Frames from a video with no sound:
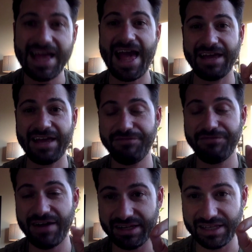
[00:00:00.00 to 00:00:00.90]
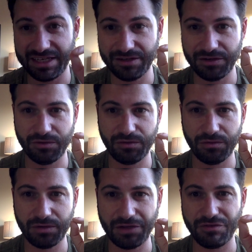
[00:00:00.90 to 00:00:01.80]
and finally,
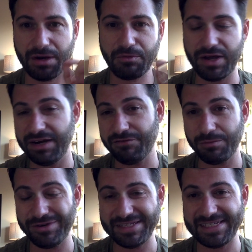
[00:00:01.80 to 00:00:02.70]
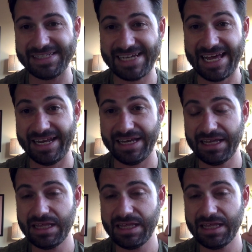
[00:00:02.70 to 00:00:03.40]
if you're upgrading from Reason 10.